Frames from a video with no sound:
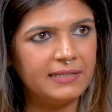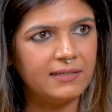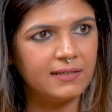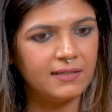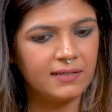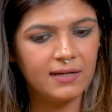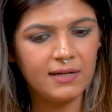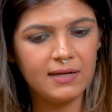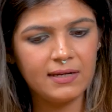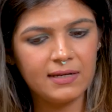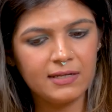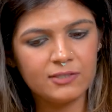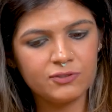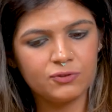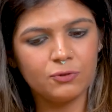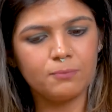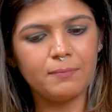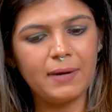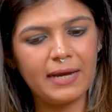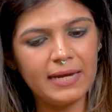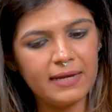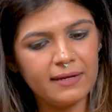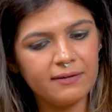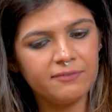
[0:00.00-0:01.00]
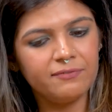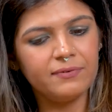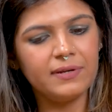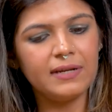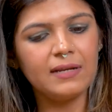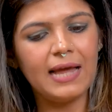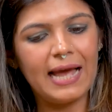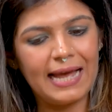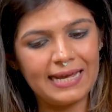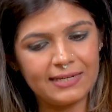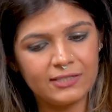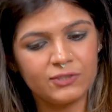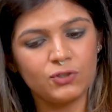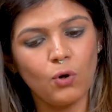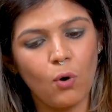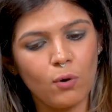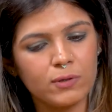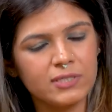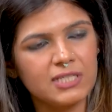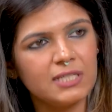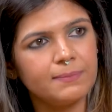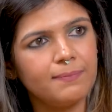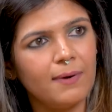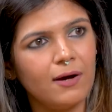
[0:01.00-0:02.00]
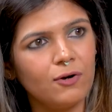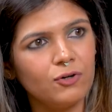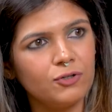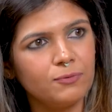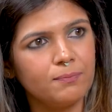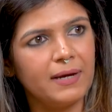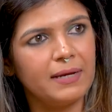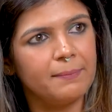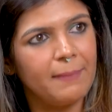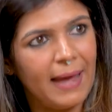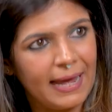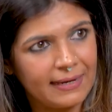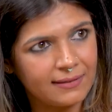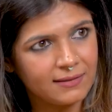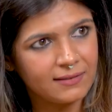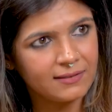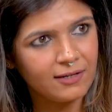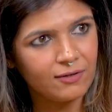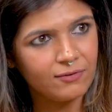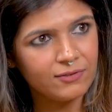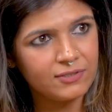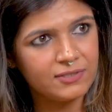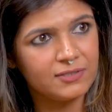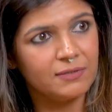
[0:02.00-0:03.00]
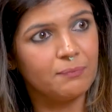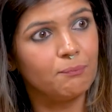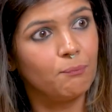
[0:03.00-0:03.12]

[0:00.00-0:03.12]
here. So my will talks about my bank accounts,